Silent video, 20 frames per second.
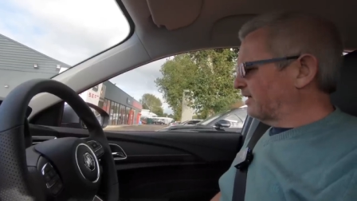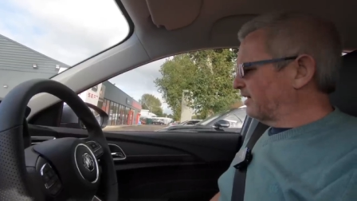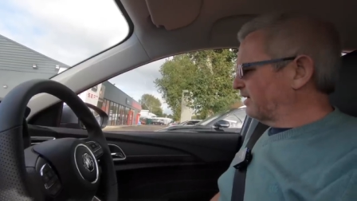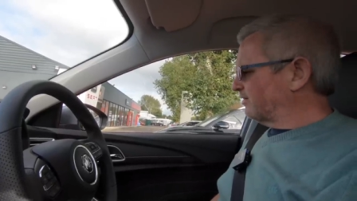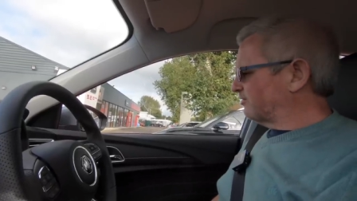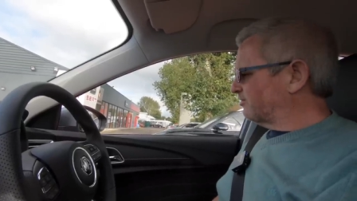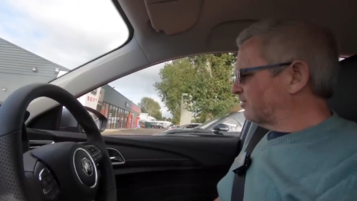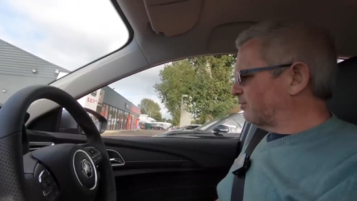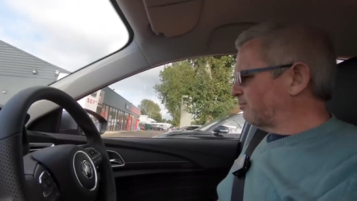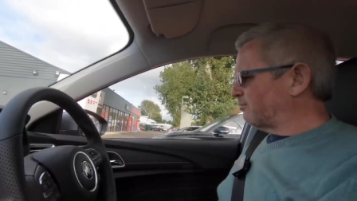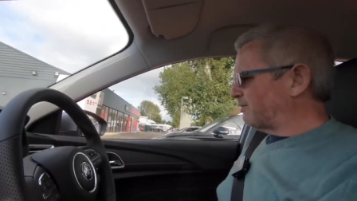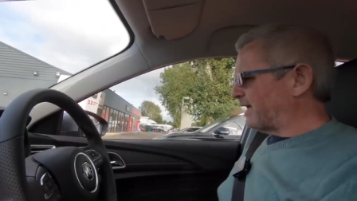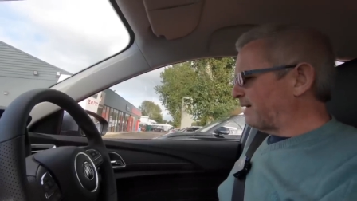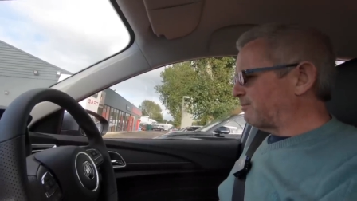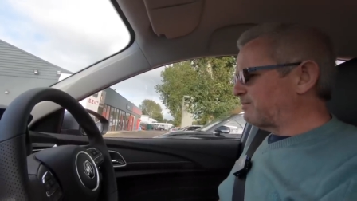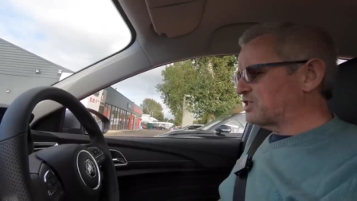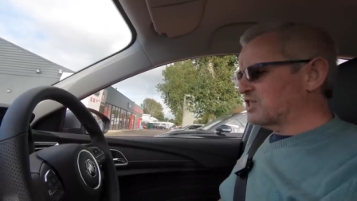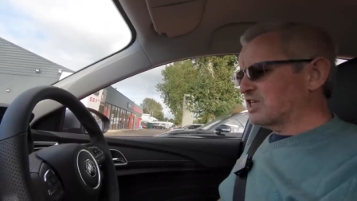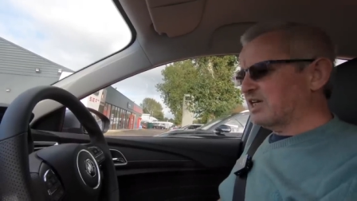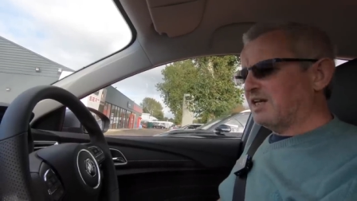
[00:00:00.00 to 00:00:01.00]
from
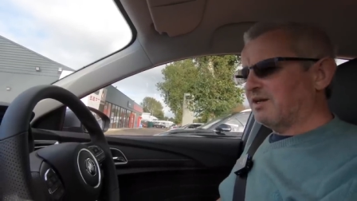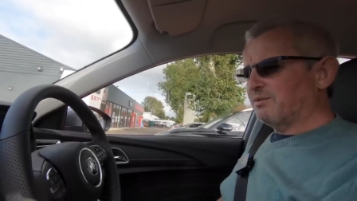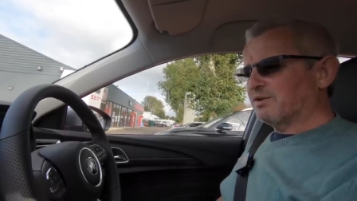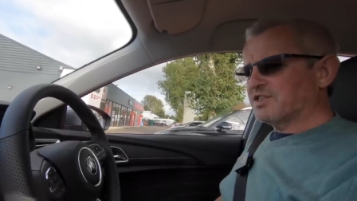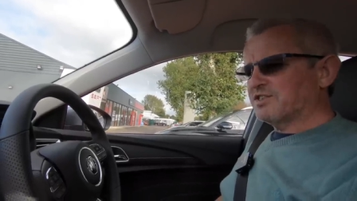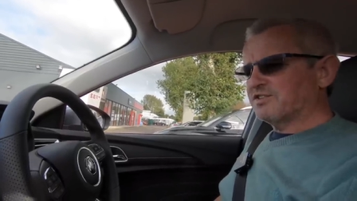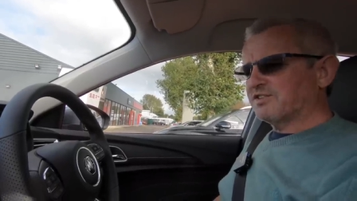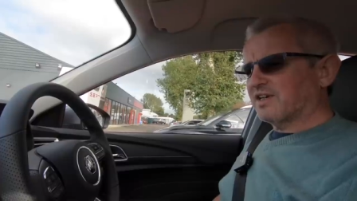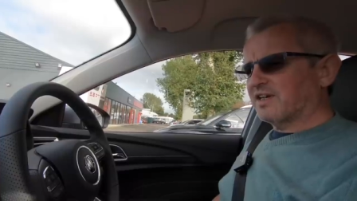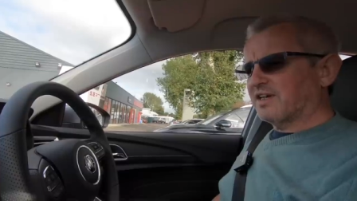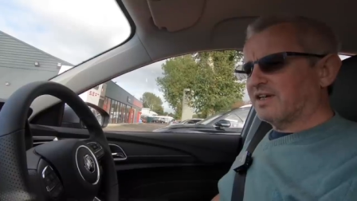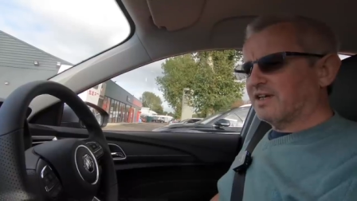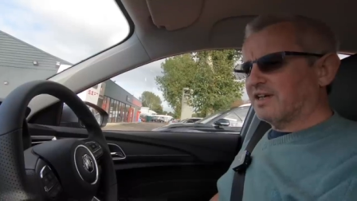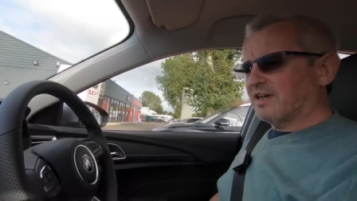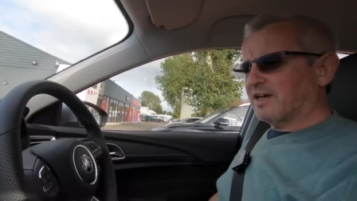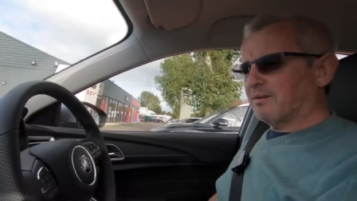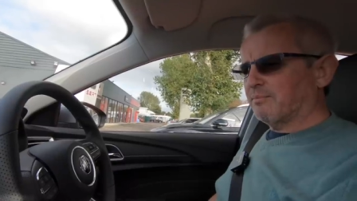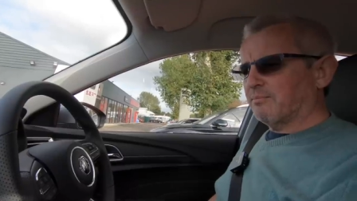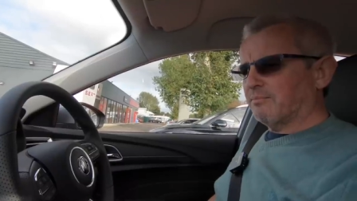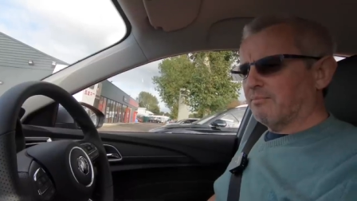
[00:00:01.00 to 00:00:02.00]
MG, which is a,
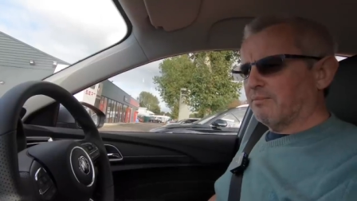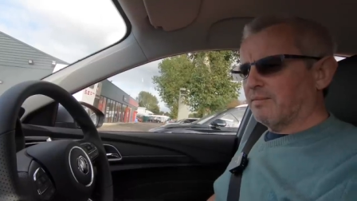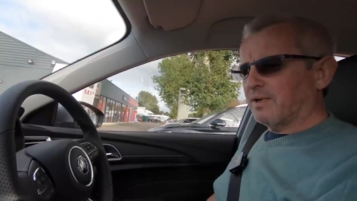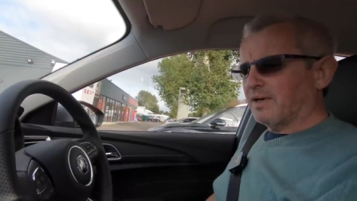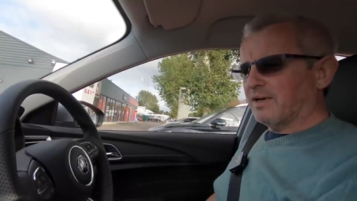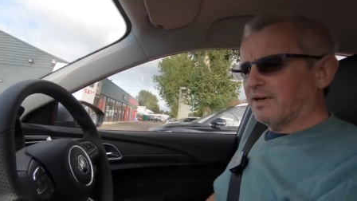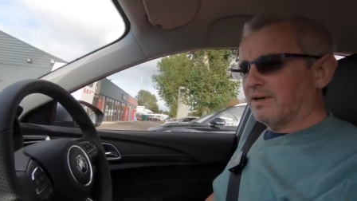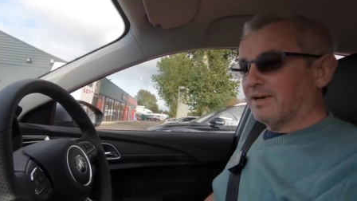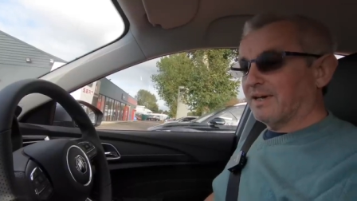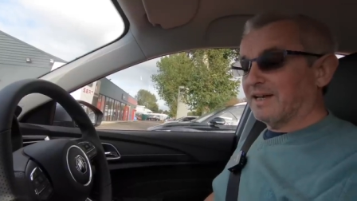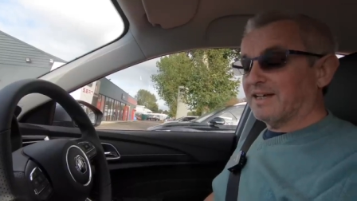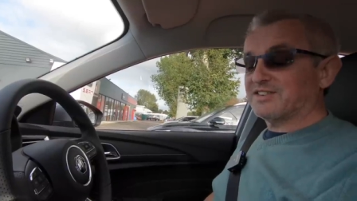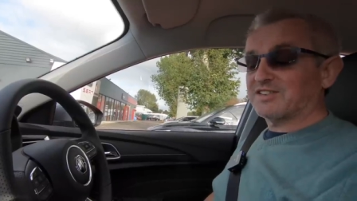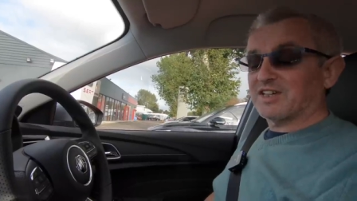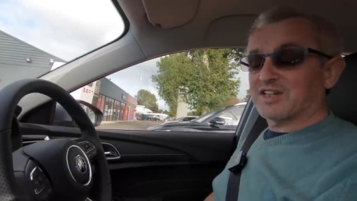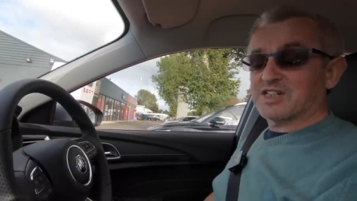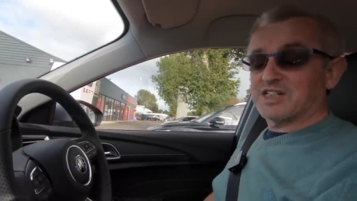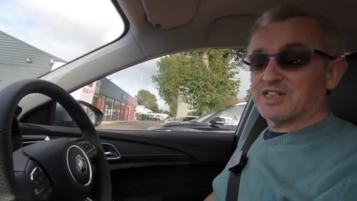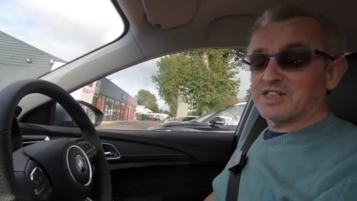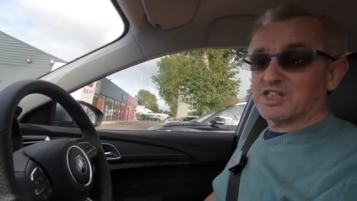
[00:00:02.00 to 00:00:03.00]
um, uh, it's
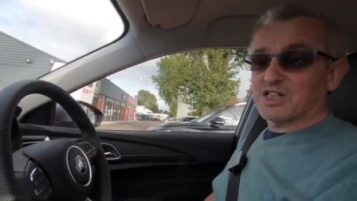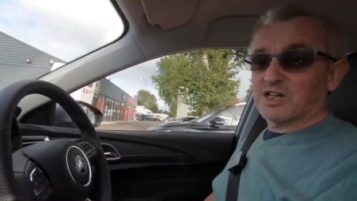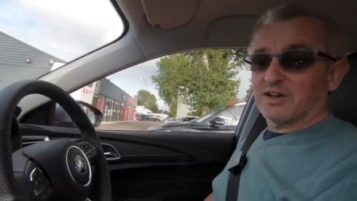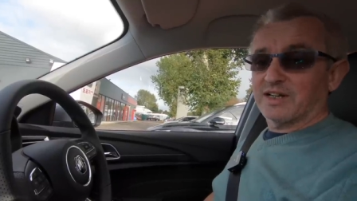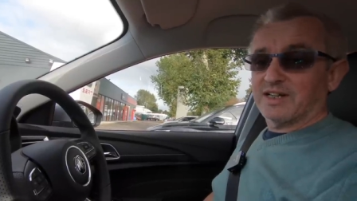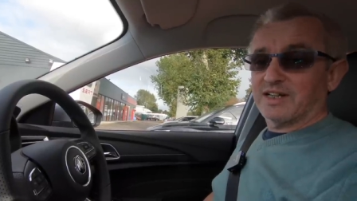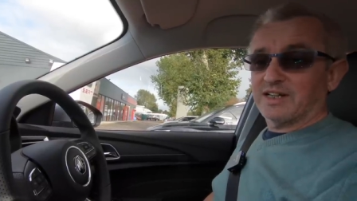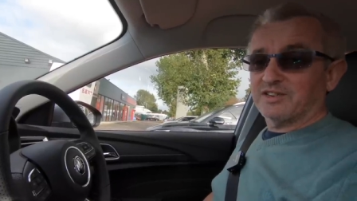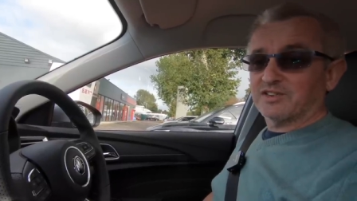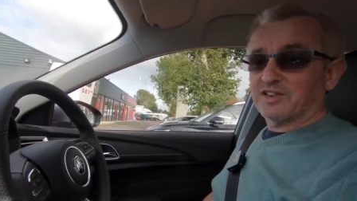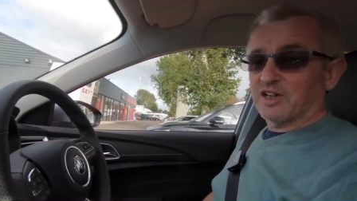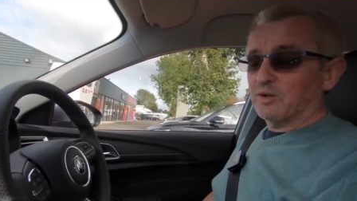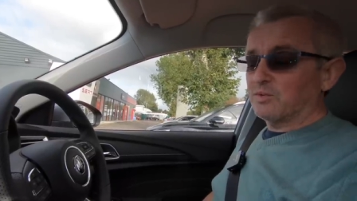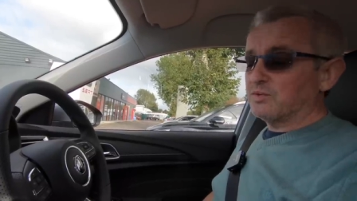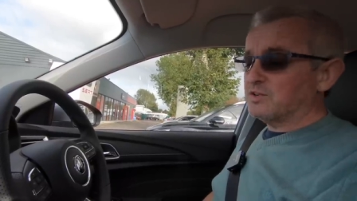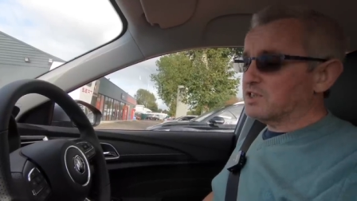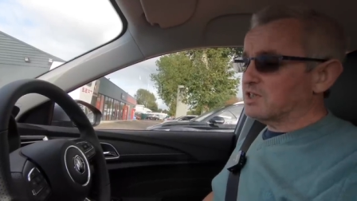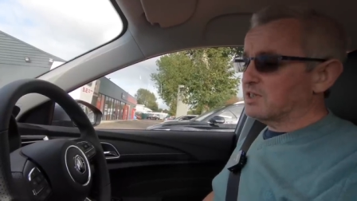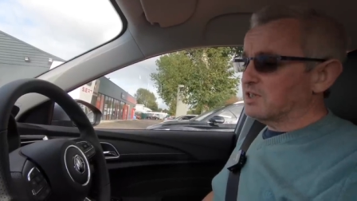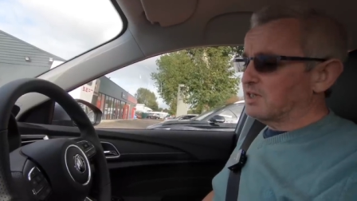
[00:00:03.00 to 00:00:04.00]
actually Chinese
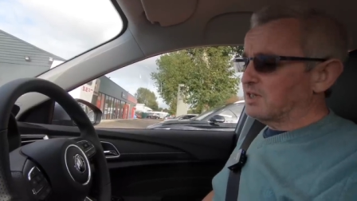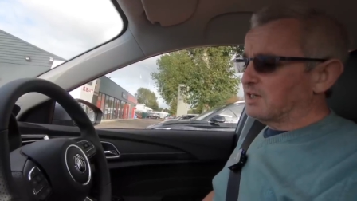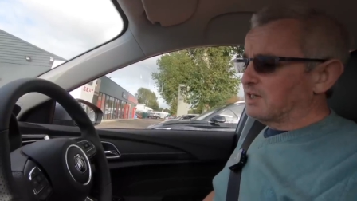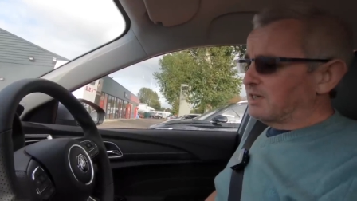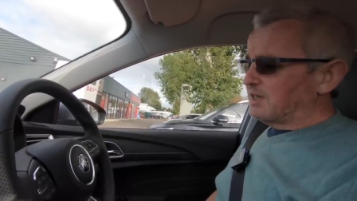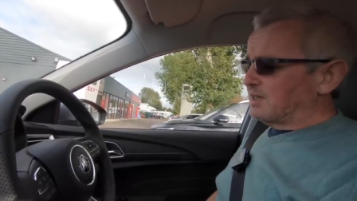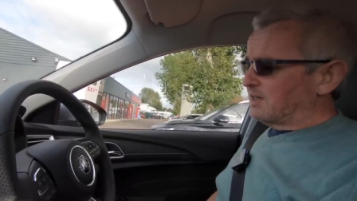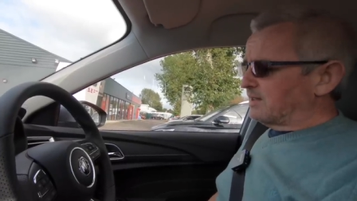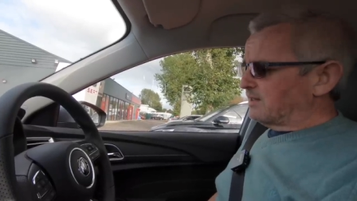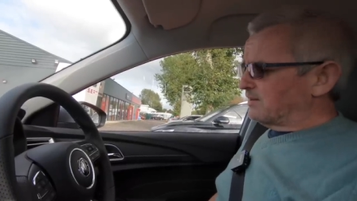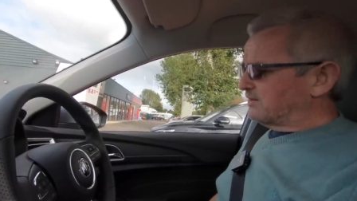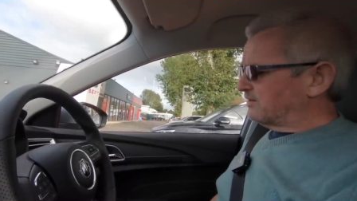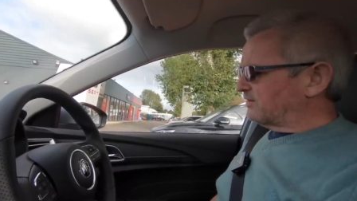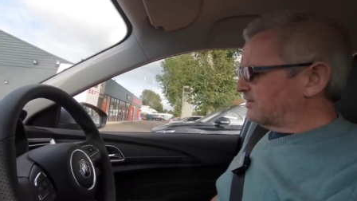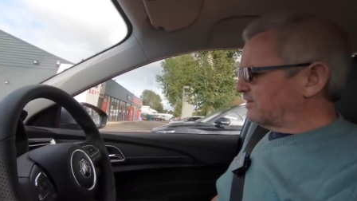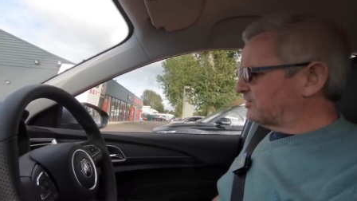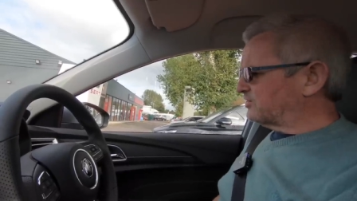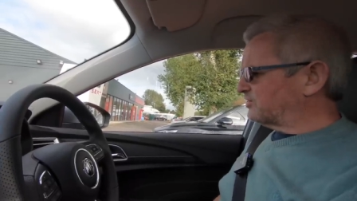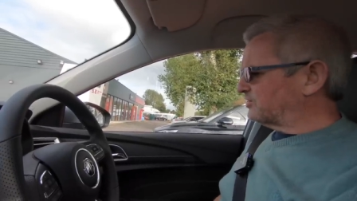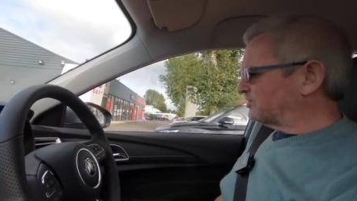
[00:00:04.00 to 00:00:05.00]
owned. Now,
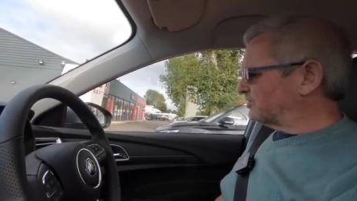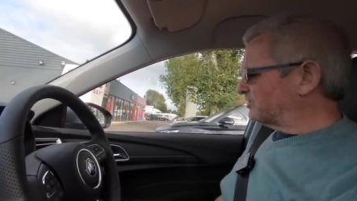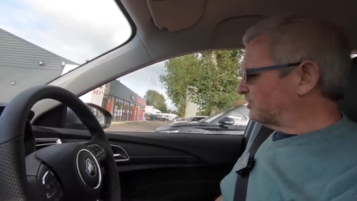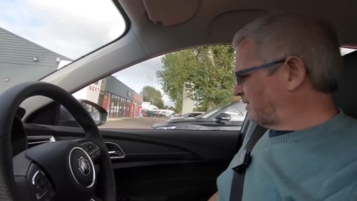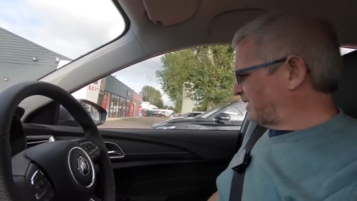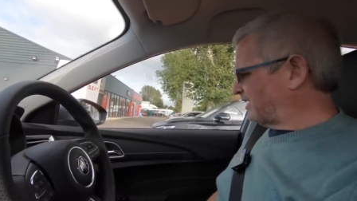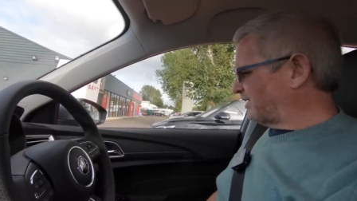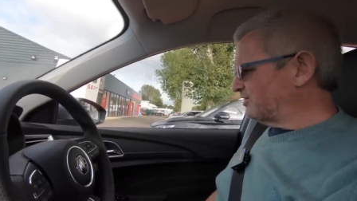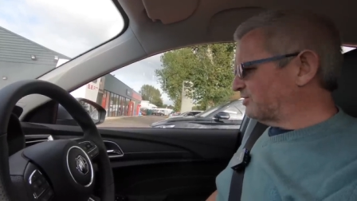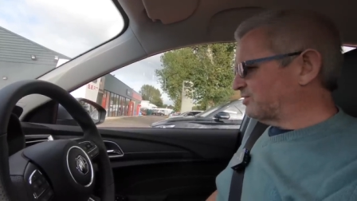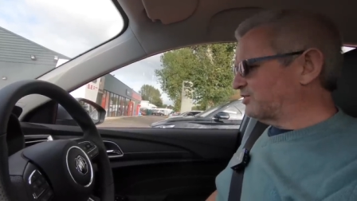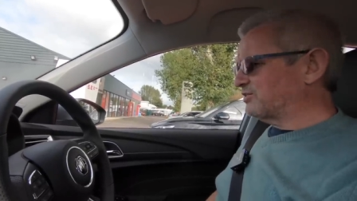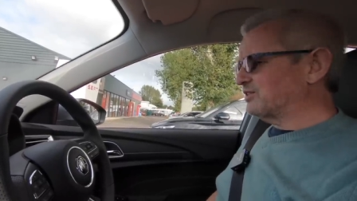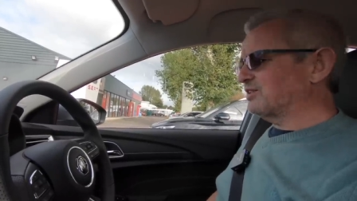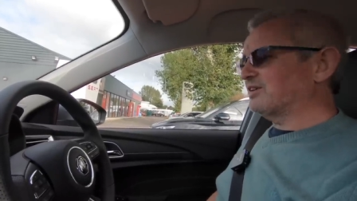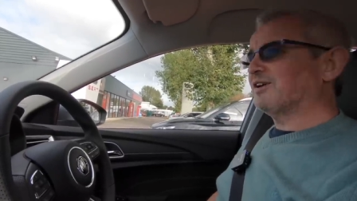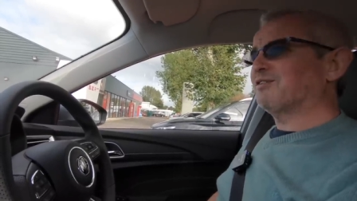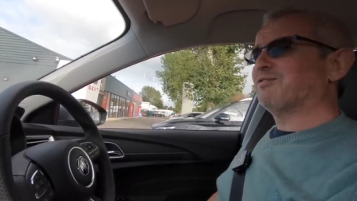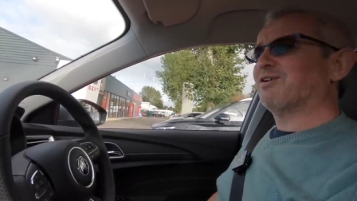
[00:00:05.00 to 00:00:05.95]
this is a